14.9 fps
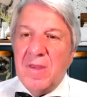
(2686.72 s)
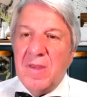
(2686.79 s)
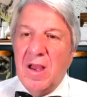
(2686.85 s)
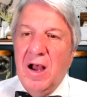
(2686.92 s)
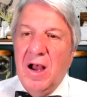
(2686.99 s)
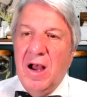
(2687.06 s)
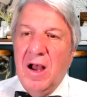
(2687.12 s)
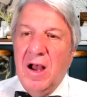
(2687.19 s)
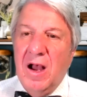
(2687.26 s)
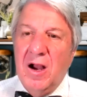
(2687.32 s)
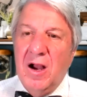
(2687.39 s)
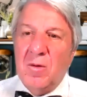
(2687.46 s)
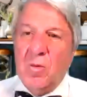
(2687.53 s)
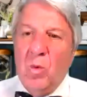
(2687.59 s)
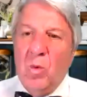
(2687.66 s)
What
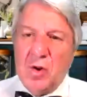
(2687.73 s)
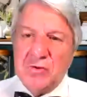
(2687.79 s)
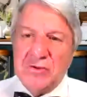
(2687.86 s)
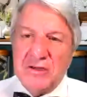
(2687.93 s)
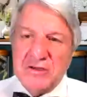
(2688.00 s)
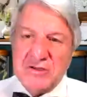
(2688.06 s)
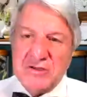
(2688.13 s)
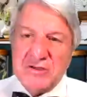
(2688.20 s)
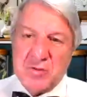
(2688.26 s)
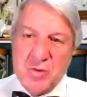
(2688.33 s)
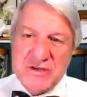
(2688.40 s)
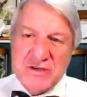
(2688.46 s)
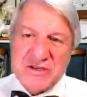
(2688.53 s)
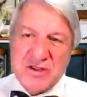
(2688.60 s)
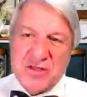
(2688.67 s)
role does
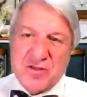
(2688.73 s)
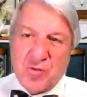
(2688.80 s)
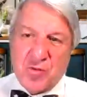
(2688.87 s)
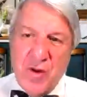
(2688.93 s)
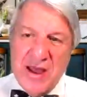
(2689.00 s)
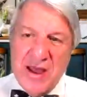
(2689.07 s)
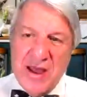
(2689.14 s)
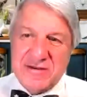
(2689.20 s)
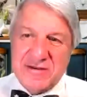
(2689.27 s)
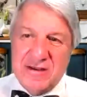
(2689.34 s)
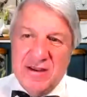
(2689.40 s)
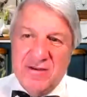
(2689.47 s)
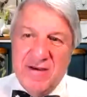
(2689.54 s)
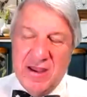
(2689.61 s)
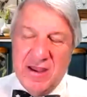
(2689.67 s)
risk threat
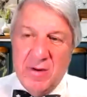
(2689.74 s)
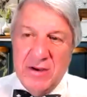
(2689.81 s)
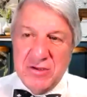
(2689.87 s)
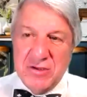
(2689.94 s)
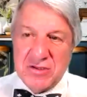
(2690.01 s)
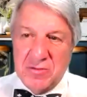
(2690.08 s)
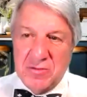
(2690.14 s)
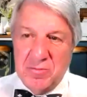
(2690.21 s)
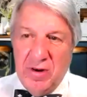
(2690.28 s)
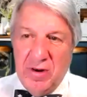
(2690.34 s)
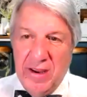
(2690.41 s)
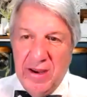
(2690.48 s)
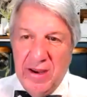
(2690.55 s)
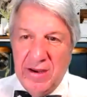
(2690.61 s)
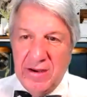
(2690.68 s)
evaluation
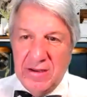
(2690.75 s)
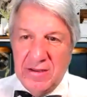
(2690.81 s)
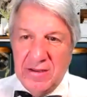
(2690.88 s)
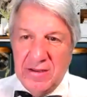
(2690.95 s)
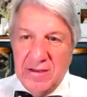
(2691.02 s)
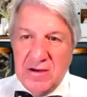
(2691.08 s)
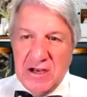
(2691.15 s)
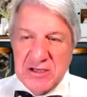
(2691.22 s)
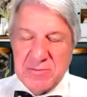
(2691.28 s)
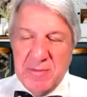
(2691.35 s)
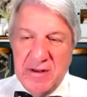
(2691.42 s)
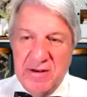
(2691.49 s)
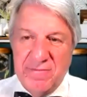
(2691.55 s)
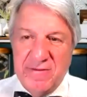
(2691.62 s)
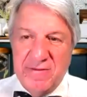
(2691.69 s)
play in the
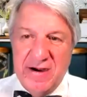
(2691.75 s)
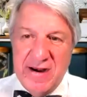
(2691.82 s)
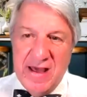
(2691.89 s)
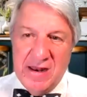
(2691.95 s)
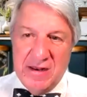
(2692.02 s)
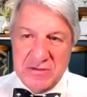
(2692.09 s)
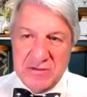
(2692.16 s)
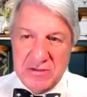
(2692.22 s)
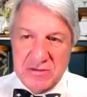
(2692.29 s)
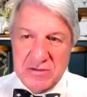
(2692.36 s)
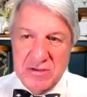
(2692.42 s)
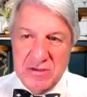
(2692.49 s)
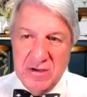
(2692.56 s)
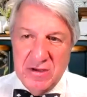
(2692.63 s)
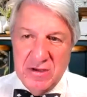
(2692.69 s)
cost-benefit
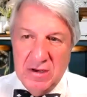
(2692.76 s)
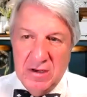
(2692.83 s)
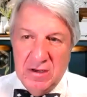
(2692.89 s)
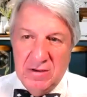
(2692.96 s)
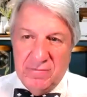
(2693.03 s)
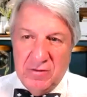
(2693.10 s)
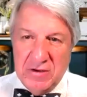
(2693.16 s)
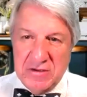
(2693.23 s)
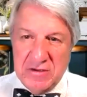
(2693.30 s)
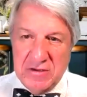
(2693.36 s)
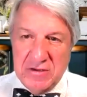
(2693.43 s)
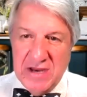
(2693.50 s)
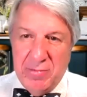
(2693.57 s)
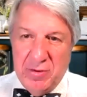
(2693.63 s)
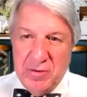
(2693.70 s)
analysis? For
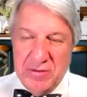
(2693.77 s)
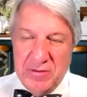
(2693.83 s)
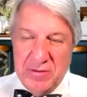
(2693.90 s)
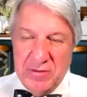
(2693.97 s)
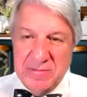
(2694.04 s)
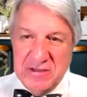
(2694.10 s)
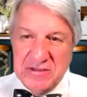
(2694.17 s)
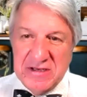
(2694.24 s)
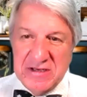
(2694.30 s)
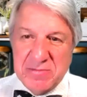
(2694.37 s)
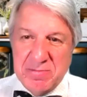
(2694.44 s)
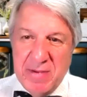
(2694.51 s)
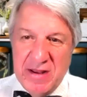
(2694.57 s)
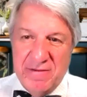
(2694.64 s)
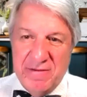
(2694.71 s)
example, the
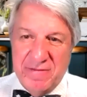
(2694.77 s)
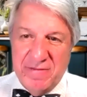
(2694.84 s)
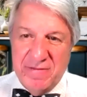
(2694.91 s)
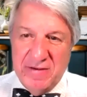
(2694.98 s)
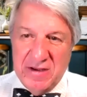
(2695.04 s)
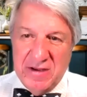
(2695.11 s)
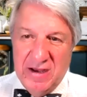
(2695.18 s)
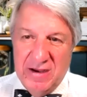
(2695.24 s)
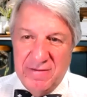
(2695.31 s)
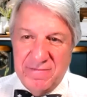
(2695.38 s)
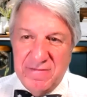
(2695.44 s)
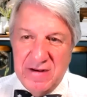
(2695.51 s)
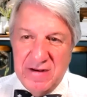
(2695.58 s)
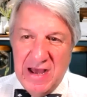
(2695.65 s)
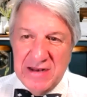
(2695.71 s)
disbenefit of
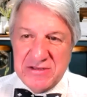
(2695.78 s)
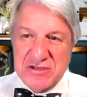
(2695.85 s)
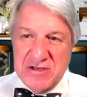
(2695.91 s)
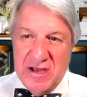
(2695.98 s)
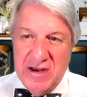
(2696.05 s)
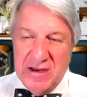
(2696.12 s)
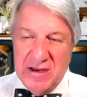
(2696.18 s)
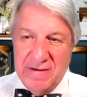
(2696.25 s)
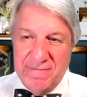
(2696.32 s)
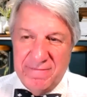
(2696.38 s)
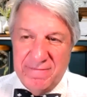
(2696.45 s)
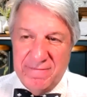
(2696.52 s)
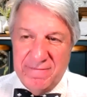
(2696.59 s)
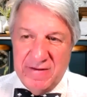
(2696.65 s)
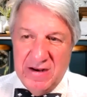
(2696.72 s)
not studying a
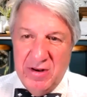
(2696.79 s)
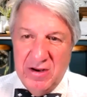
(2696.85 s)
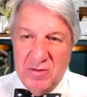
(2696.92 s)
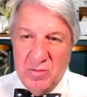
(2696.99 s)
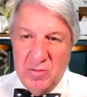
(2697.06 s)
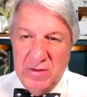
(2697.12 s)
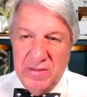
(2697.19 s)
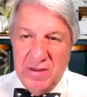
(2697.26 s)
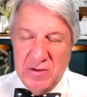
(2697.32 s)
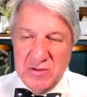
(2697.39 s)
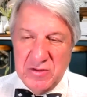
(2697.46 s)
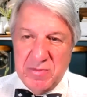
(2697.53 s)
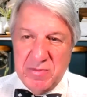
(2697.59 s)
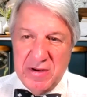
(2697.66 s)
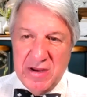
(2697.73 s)
phenomena when
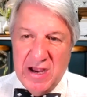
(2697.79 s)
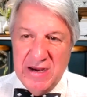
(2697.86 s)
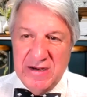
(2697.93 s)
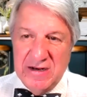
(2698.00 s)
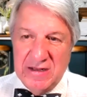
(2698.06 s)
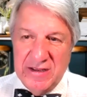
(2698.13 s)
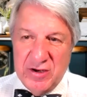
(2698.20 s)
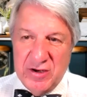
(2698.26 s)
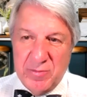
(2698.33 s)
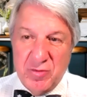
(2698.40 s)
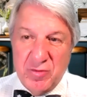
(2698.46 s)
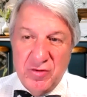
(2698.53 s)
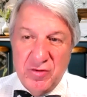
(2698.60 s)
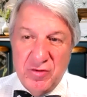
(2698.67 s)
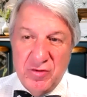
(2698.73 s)
those behind it later
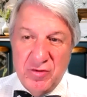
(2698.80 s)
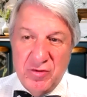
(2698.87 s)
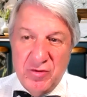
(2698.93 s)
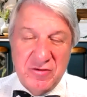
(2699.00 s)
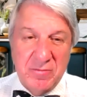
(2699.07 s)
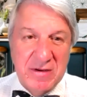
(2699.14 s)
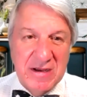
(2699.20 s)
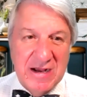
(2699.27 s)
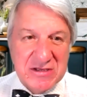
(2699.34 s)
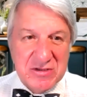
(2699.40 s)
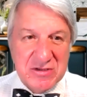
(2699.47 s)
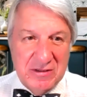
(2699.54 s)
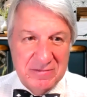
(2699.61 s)
prove to be hostile.